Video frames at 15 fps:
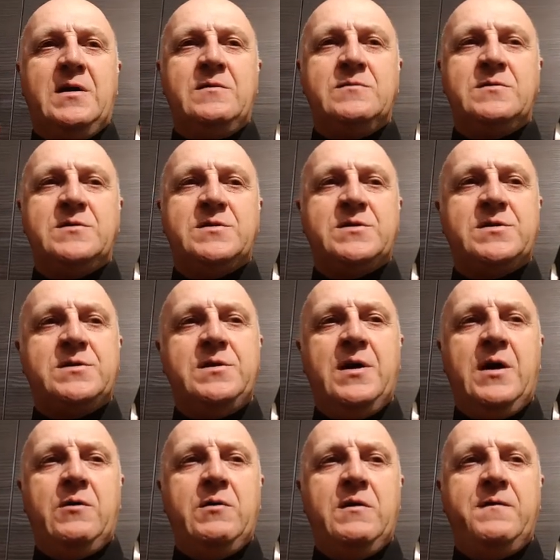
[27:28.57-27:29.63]
I
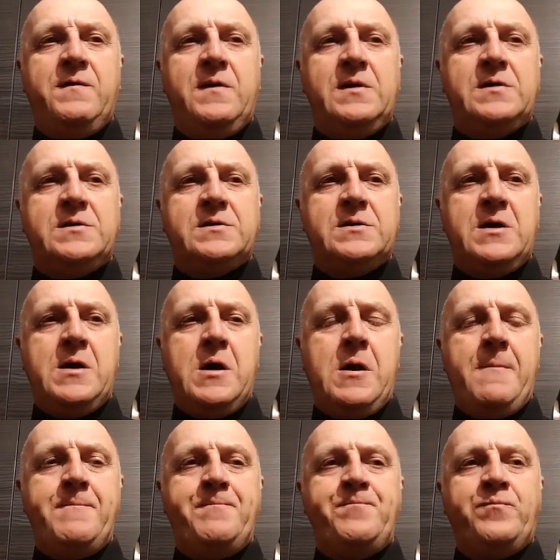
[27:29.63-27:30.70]
don't know if
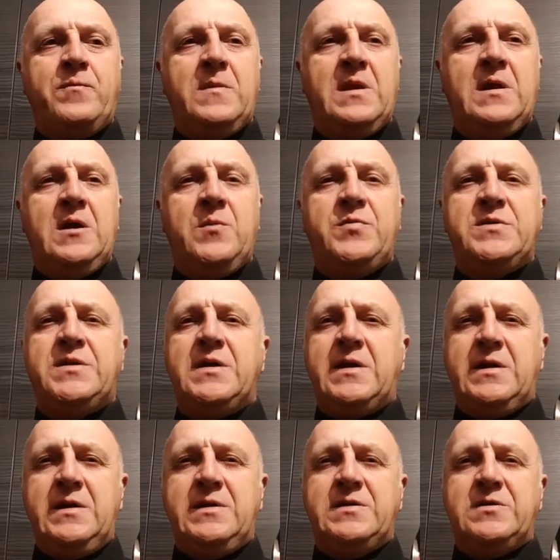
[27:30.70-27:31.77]
it's a
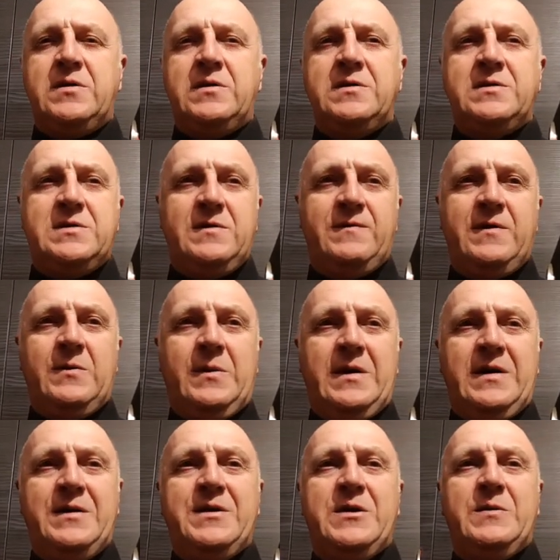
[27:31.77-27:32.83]
particularly
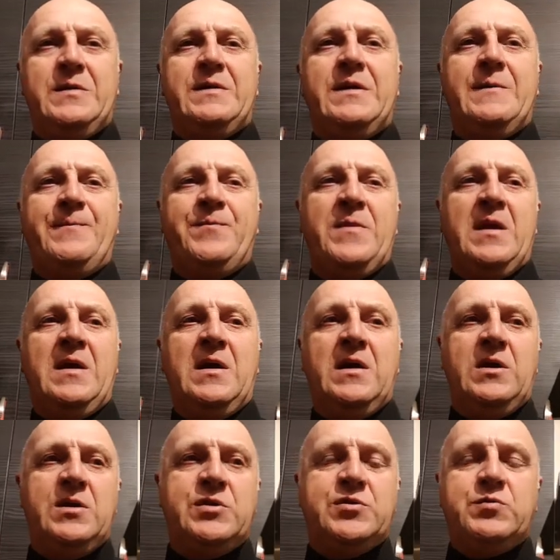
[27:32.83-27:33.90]
scientific way of doing it,
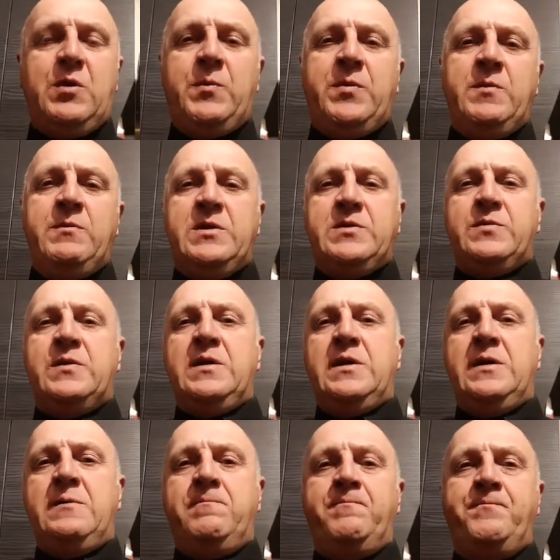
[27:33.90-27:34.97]
swapping
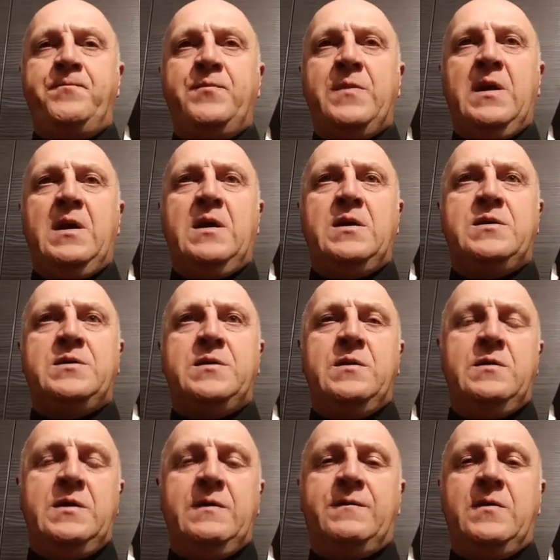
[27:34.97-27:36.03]
between
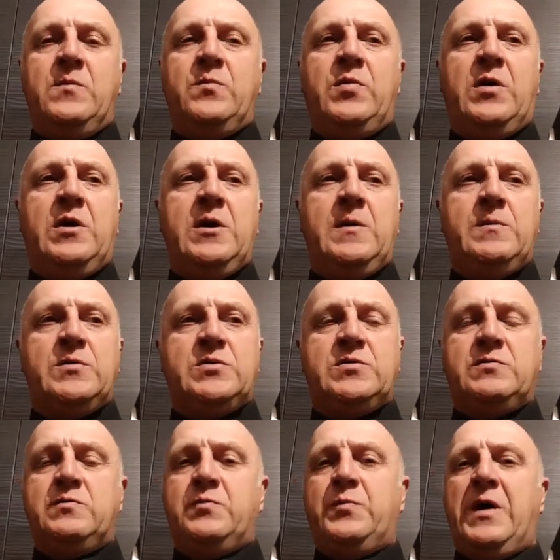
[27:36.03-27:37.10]
two different
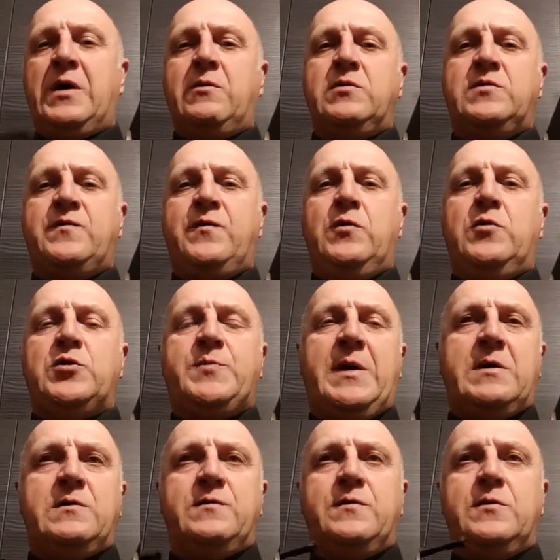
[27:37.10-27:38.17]
pipes, backwards,
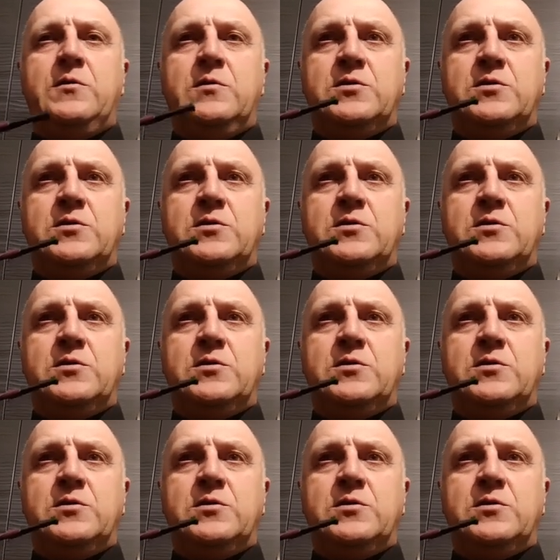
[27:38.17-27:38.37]
forwards.